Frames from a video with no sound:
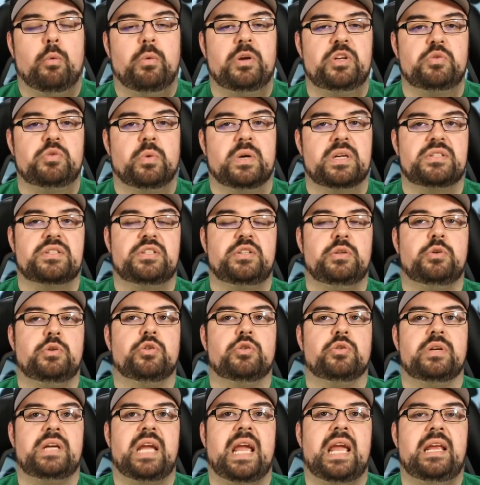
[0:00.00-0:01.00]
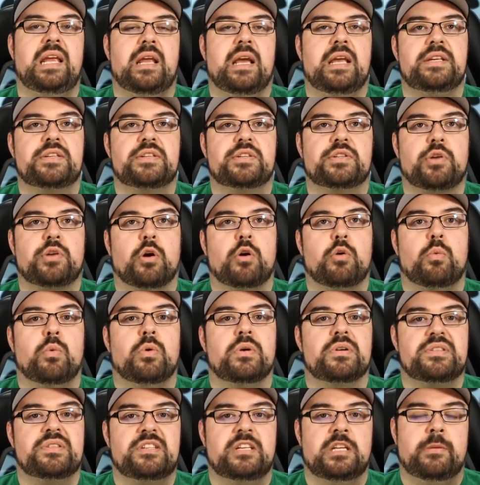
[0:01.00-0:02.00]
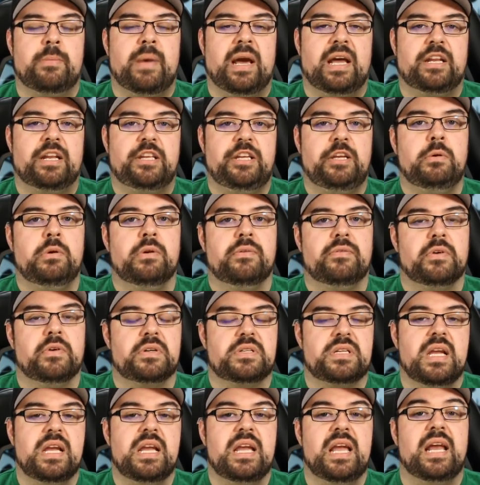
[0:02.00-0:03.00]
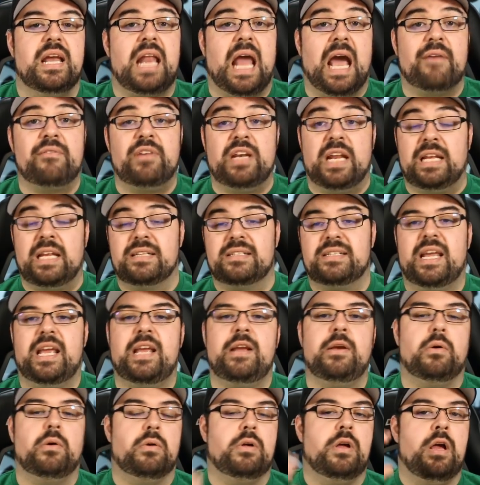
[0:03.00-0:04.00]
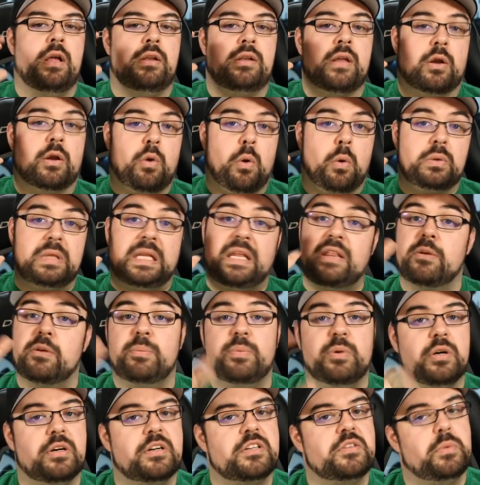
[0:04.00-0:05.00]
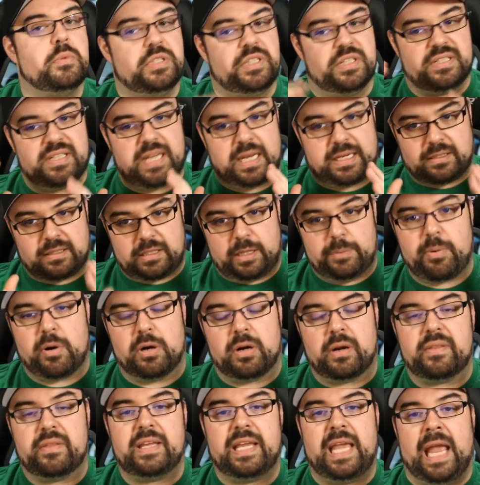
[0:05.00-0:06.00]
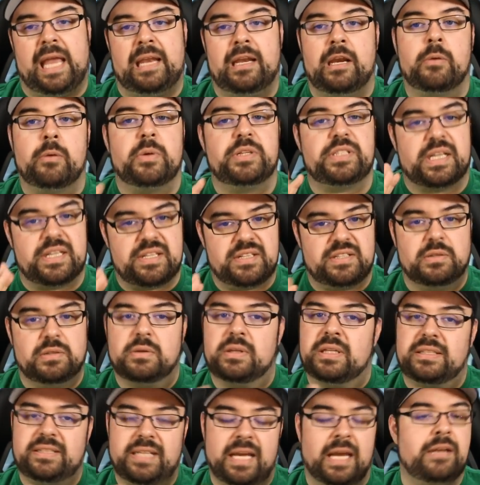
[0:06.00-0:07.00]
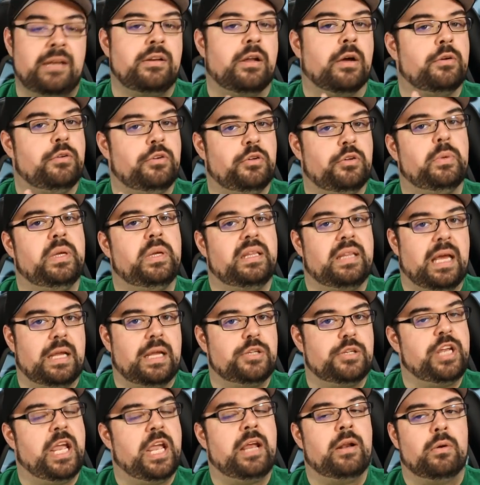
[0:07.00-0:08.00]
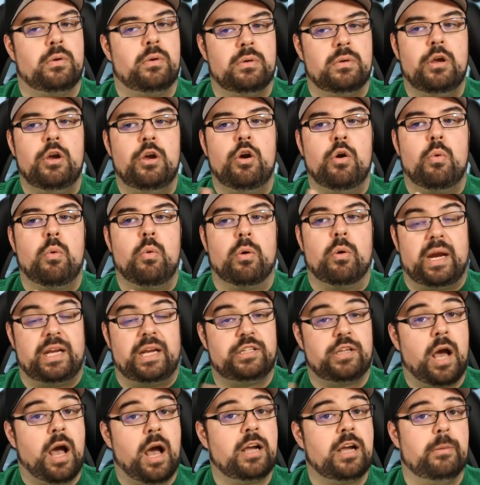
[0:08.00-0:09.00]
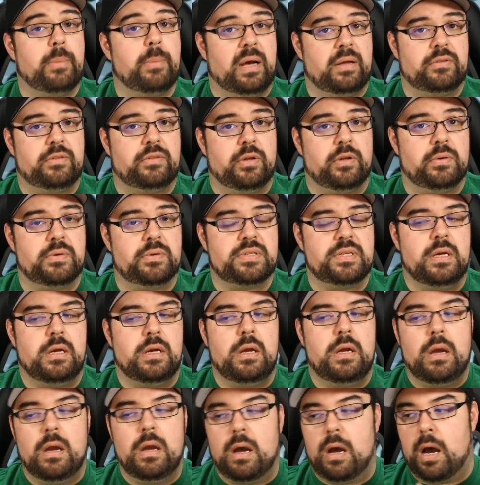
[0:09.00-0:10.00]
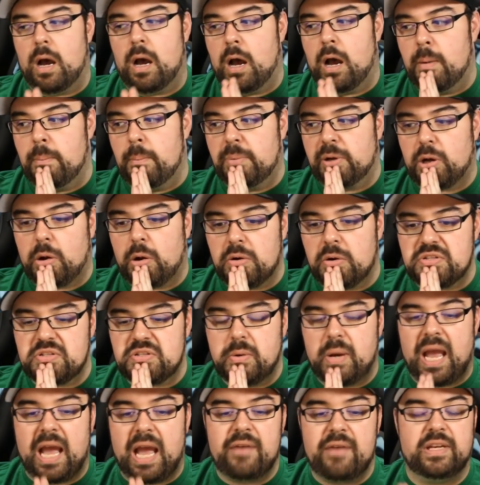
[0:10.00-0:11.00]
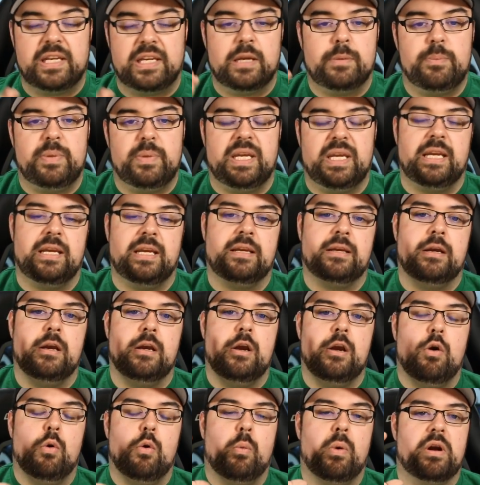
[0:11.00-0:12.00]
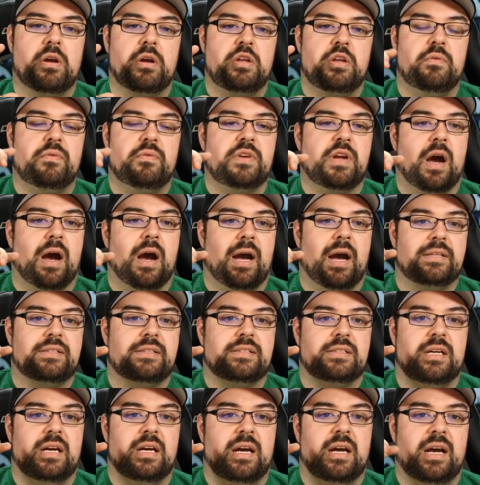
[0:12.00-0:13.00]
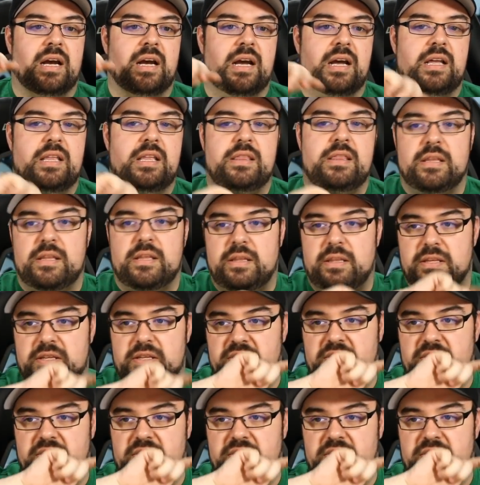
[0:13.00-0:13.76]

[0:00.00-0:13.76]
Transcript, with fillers: which was to create a Star Wars cinematic universe and have it entail not only the books, which is technically part of the canon, which I still intend on doing that channel where I talk about those um, but also having it being where you've got uh, the the